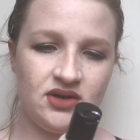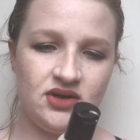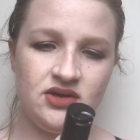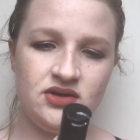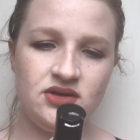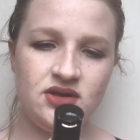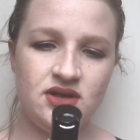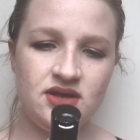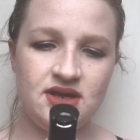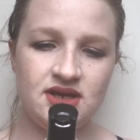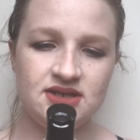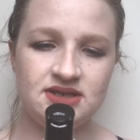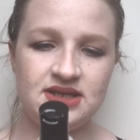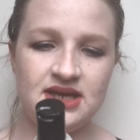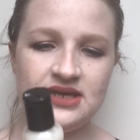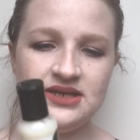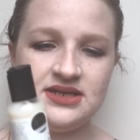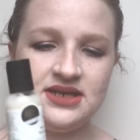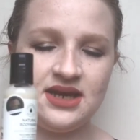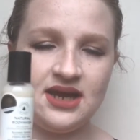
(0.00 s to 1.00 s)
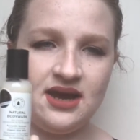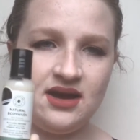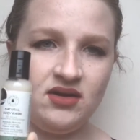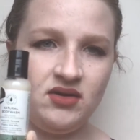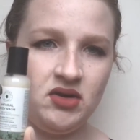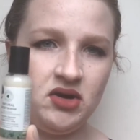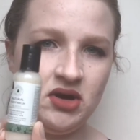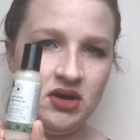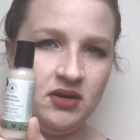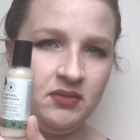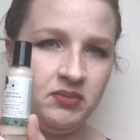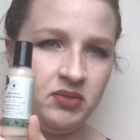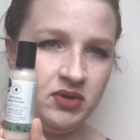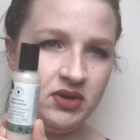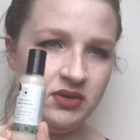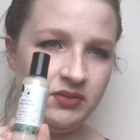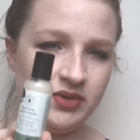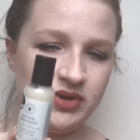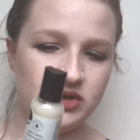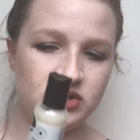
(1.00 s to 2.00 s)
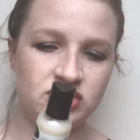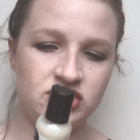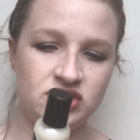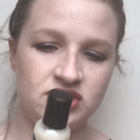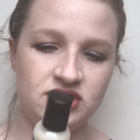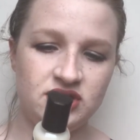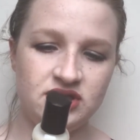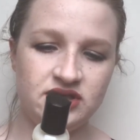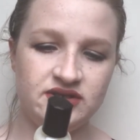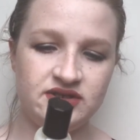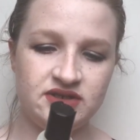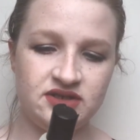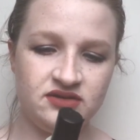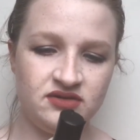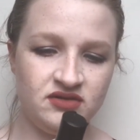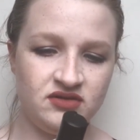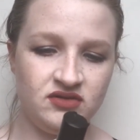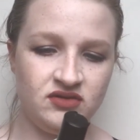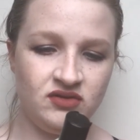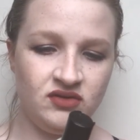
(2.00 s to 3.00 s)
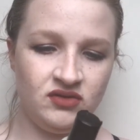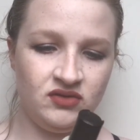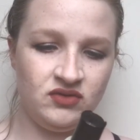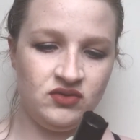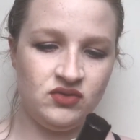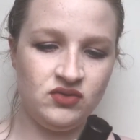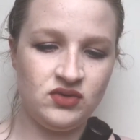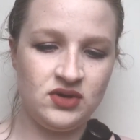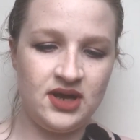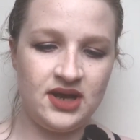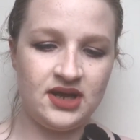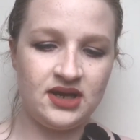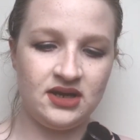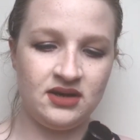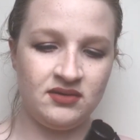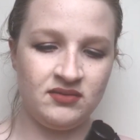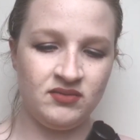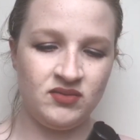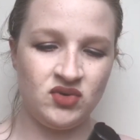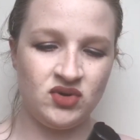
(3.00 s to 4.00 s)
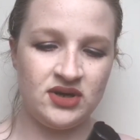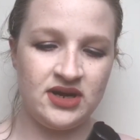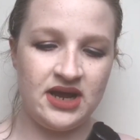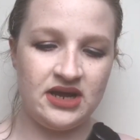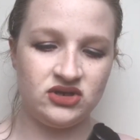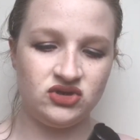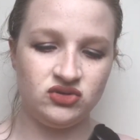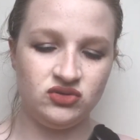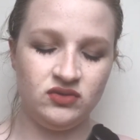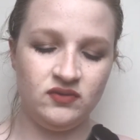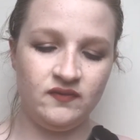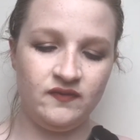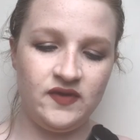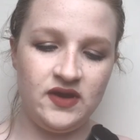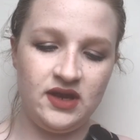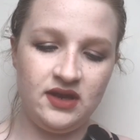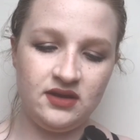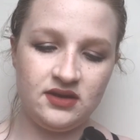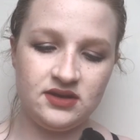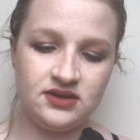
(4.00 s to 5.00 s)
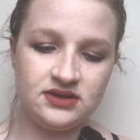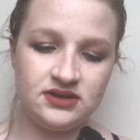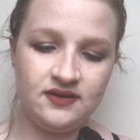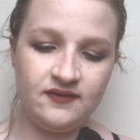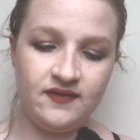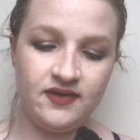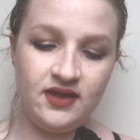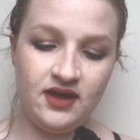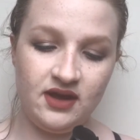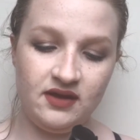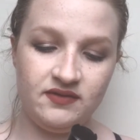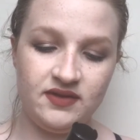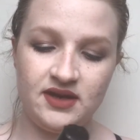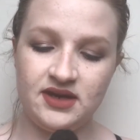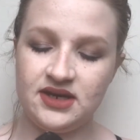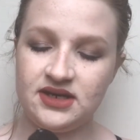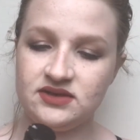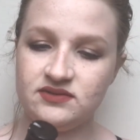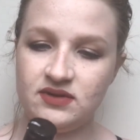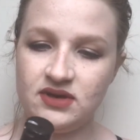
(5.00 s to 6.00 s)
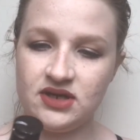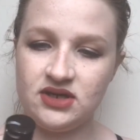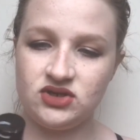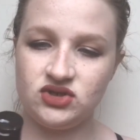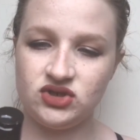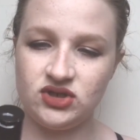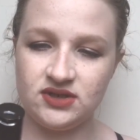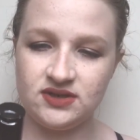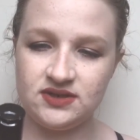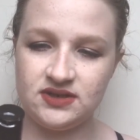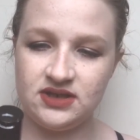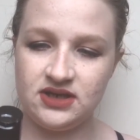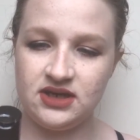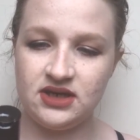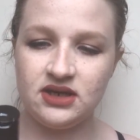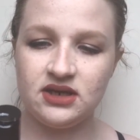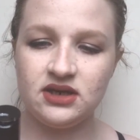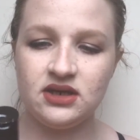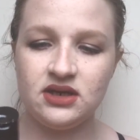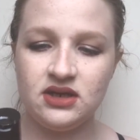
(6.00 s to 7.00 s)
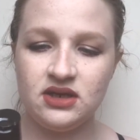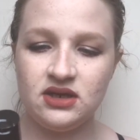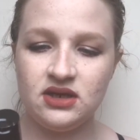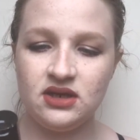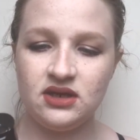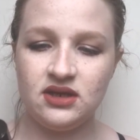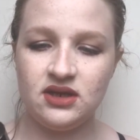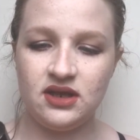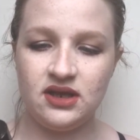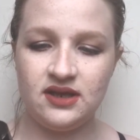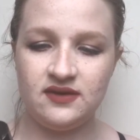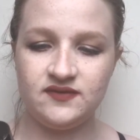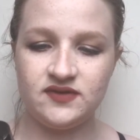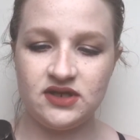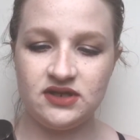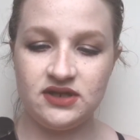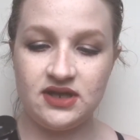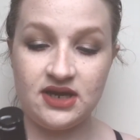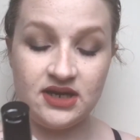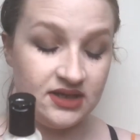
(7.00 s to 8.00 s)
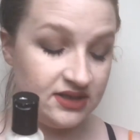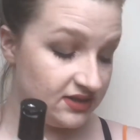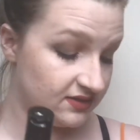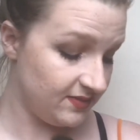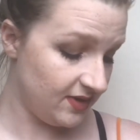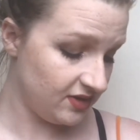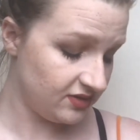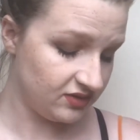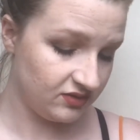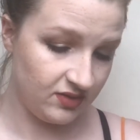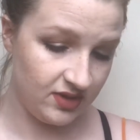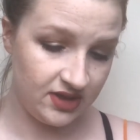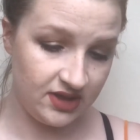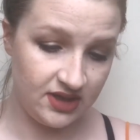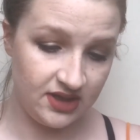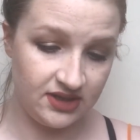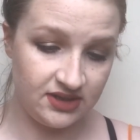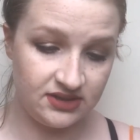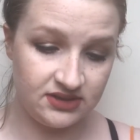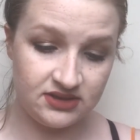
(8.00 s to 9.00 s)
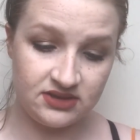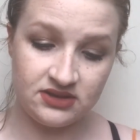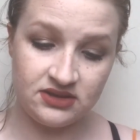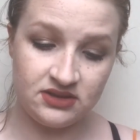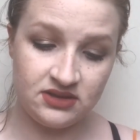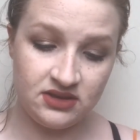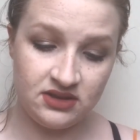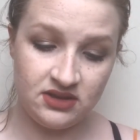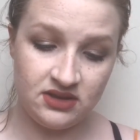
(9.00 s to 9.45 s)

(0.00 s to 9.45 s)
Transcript: good that they're sending out a body wash that's all like more natural and vegan and stuff like that. I think that's really interesting that they've done that, and it smells quite nice.